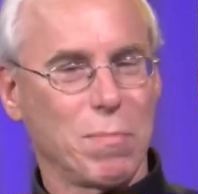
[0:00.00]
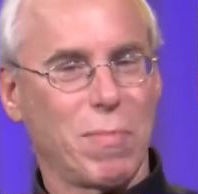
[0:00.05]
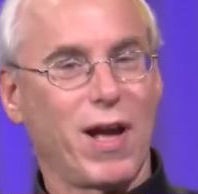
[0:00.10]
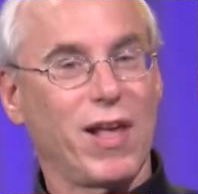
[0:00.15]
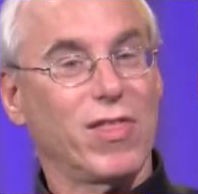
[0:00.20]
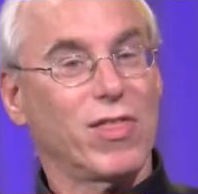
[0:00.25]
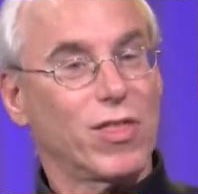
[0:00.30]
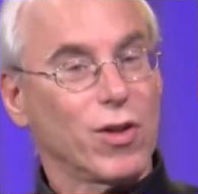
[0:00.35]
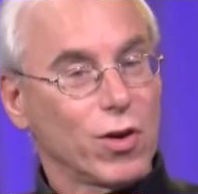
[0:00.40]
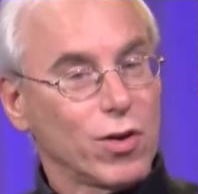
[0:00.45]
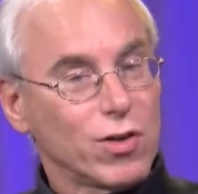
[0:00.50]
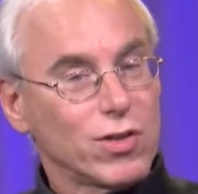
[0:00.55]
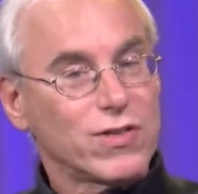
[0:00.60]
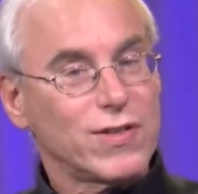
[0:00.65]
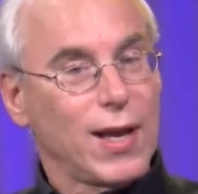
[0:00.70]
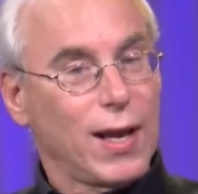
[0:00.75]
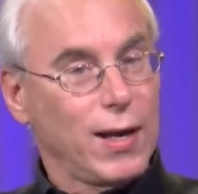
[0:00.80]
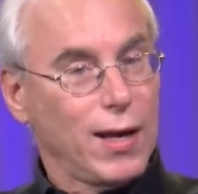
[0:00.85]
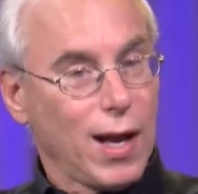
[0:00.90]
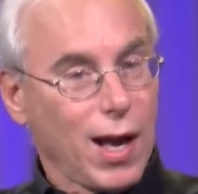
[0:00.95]
And by
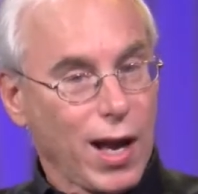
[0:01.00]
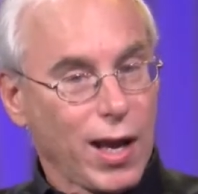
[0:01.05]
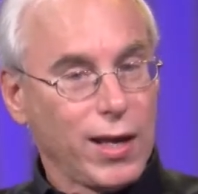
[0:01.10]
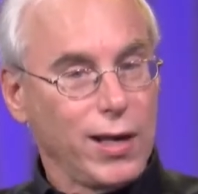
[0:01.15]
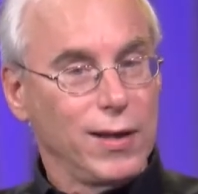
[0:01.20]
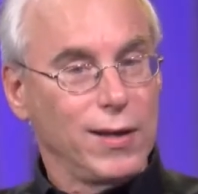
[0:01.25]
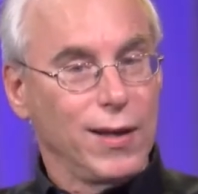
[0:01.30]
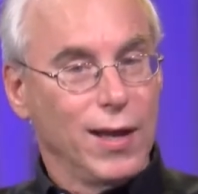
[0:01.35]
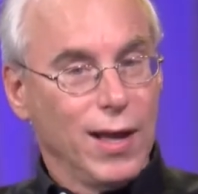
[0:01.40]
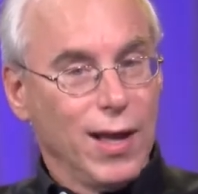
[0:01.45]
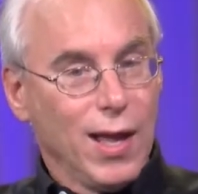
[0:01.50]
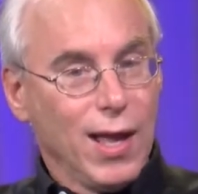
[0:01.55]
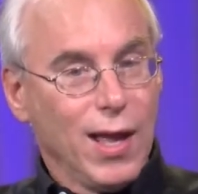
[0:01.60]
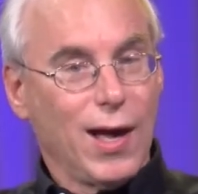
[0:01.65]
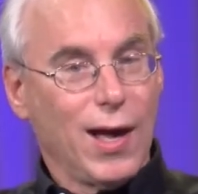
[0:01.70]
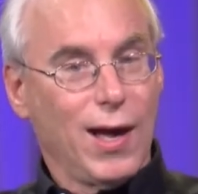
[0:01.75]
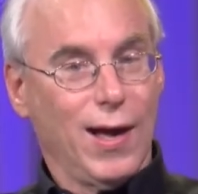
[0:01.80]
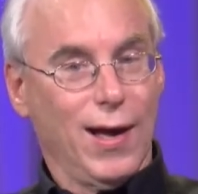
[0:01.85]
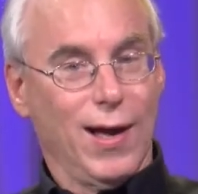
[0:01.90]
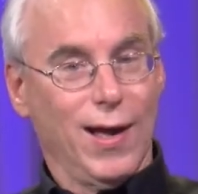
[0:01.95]
Thursday night,
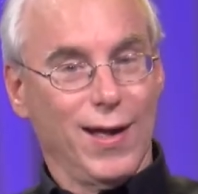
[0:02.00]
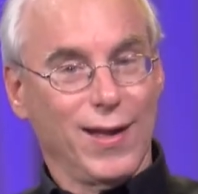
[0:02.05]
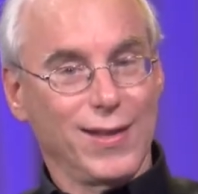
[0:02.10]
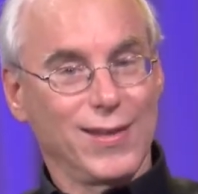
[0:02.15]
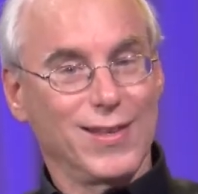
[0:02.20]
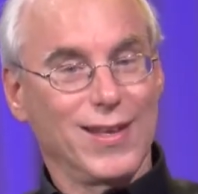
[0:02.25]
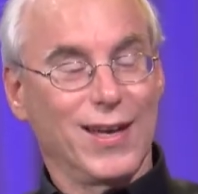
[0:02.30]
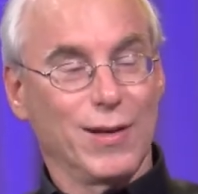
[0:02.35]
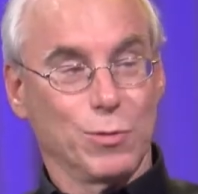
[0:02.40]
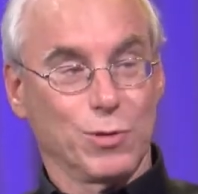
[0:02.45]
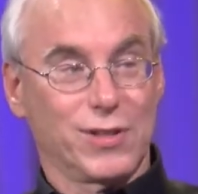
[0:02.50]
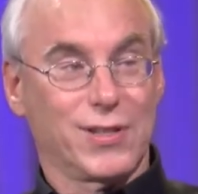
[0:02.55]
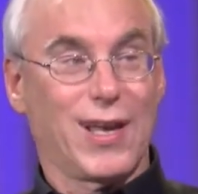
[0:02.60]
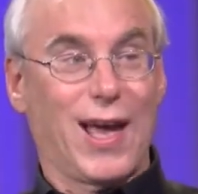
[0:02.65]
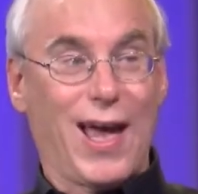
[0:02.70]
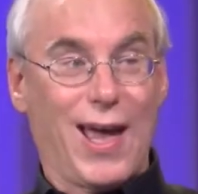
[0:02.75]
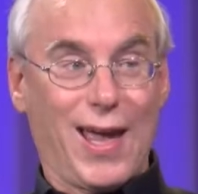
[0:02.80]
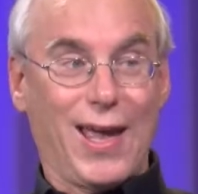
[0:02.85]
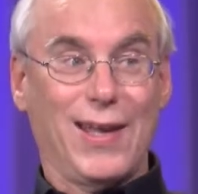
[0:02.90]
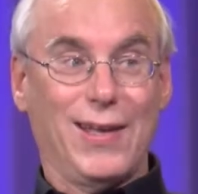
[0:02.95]
uh, there was a
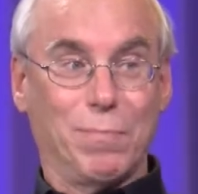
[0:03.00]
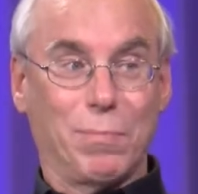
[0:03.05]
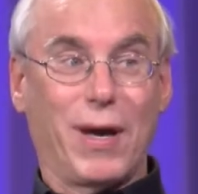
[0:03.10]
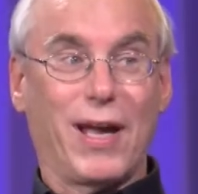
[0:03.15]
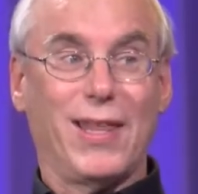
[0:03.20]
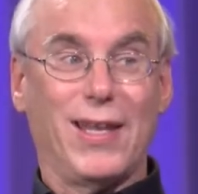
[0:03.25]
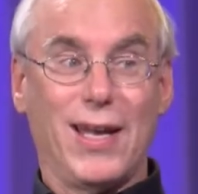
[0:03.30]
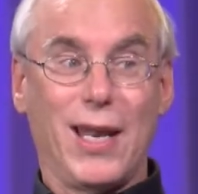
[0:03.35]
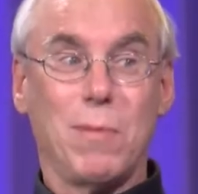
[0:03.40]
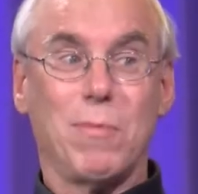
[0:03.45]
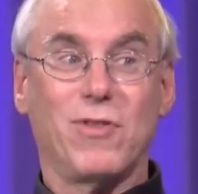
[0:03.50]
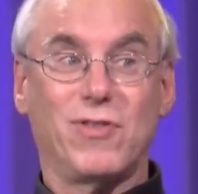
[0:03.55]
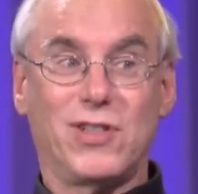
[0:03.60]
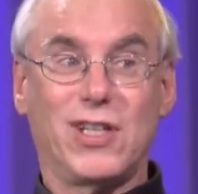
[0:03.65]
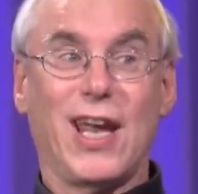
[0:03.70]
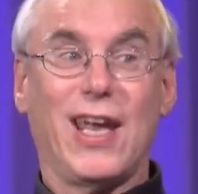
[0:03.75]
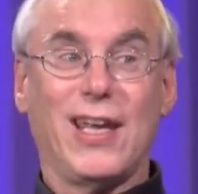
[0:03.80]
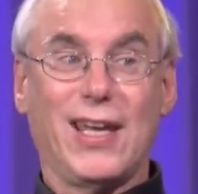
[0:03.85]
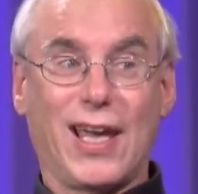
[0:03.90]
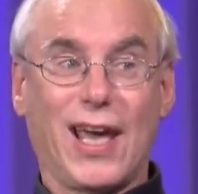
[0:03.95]
guy by the name of
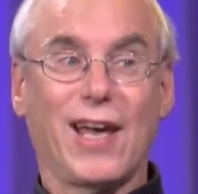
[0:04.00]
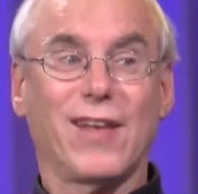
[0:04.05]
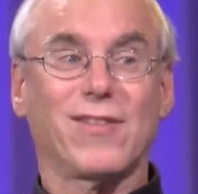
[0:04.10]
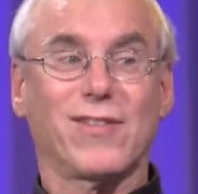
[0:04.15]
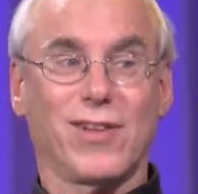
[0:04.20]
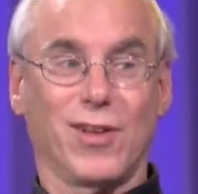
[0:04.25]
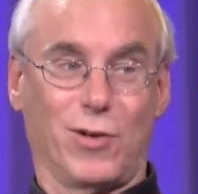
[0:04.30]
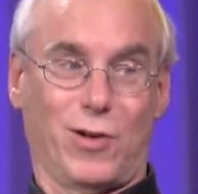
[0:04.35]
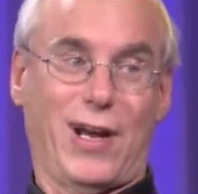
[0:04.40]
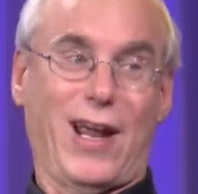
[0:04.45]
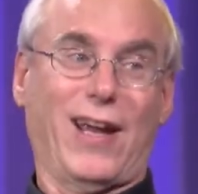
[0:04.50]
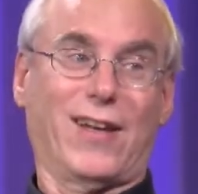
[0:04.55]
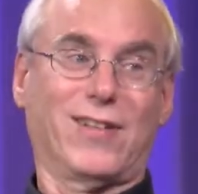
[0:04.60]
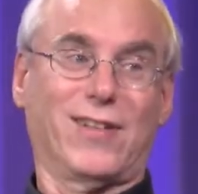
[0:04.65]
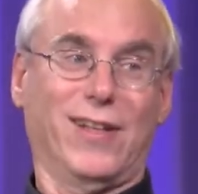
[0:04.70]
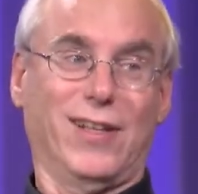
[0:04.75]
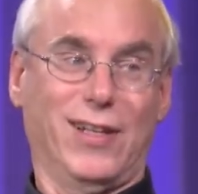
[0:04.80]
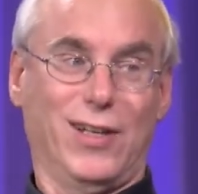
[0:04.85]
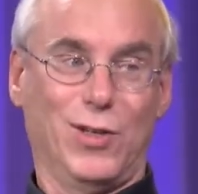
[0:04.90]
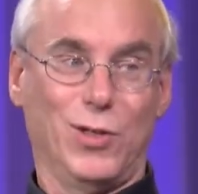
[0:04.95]
Jay Kesler,
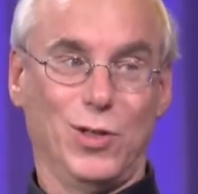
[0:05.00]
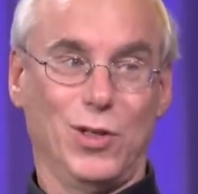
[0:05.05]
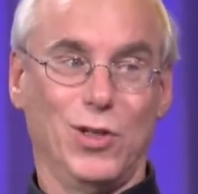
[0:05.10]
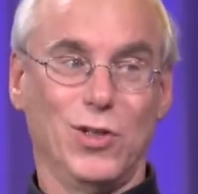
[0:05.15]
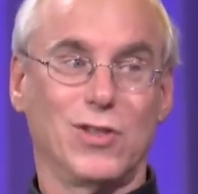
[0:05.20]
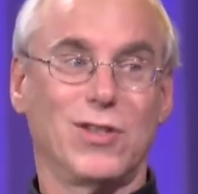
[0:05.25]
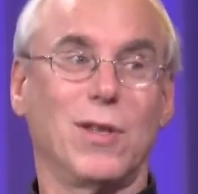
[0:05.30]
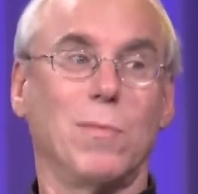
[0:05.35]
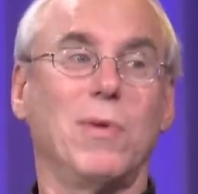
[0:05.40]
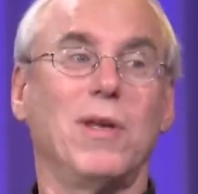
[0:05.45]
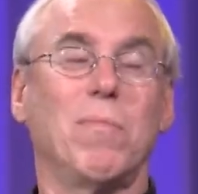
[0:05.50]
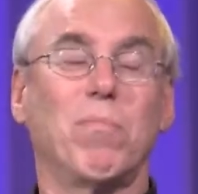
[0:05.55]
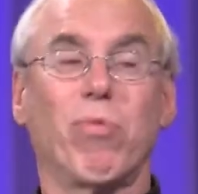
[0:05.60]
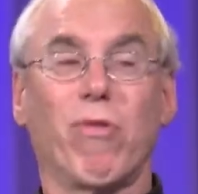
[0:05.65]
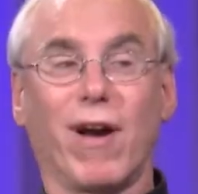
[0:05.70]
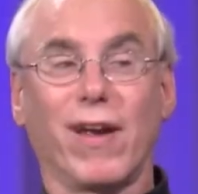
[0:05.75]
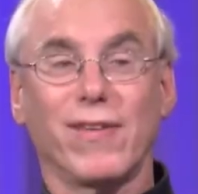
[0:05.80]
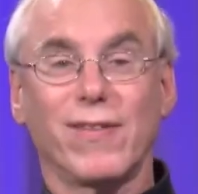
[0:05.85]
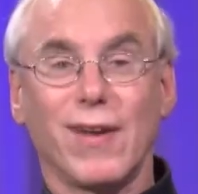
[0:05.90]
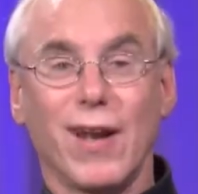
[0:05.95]
actually, who okay. used to be
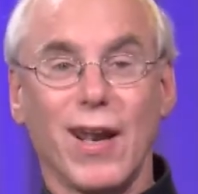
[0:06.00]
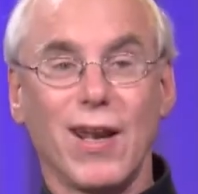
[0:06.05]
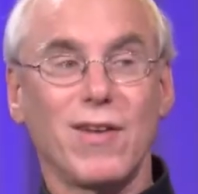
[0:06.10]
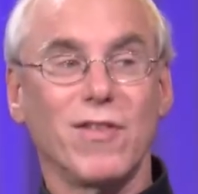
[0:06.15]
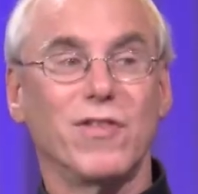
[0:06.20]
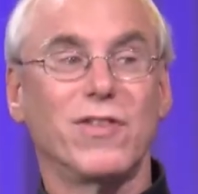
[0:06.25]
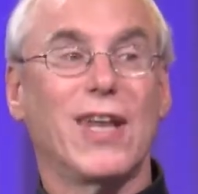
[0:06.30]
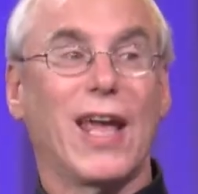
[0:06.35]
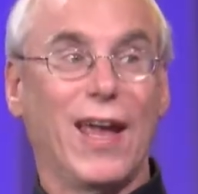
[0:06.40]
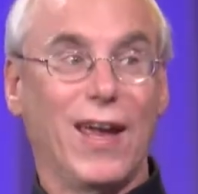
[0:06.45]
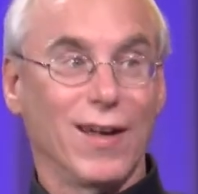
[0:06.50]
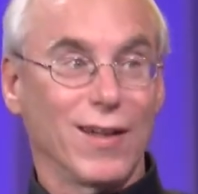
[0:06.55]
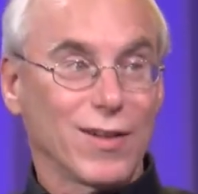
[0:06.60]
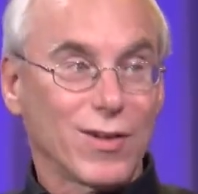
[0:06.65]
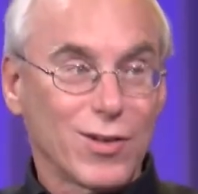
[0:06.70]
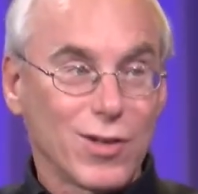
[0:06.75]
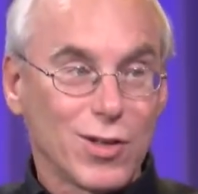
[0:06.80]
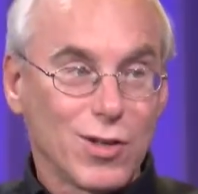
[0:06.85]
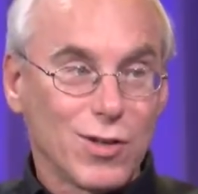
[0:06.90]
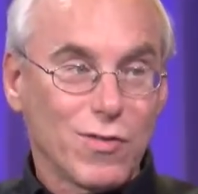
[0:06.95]
president of
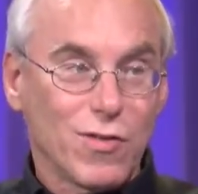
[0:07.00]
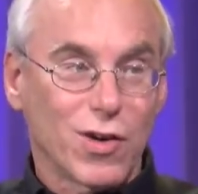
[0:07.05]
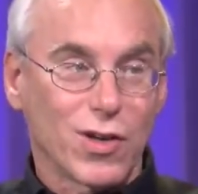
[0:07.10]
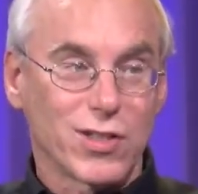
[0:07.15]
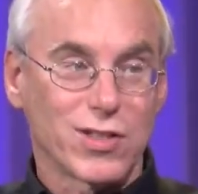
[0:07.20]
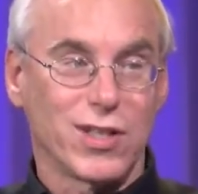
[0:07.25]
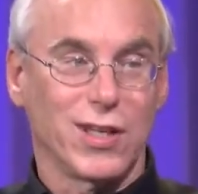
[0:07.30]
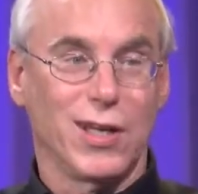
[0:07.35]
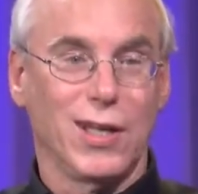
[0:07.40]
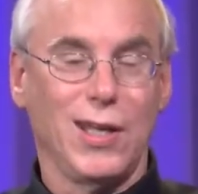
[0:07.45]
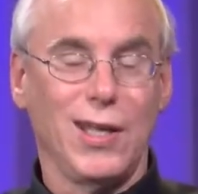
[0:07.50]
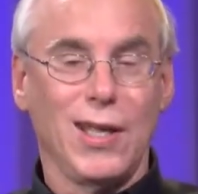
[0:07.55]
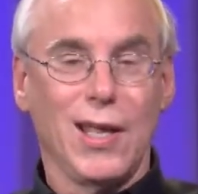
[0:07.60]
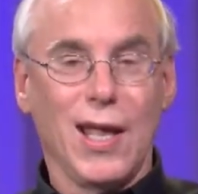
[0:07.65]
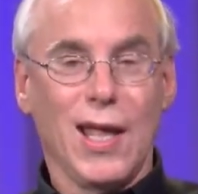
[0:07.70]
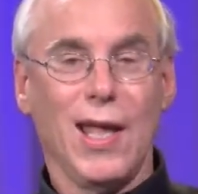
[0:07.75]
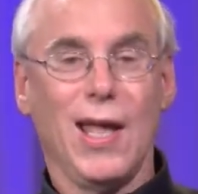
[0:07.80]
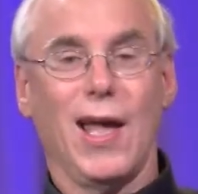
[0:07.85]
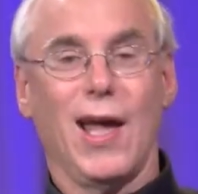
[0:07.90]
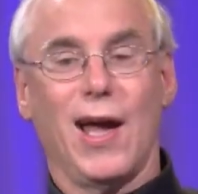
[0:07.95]
Taylor University. Okay.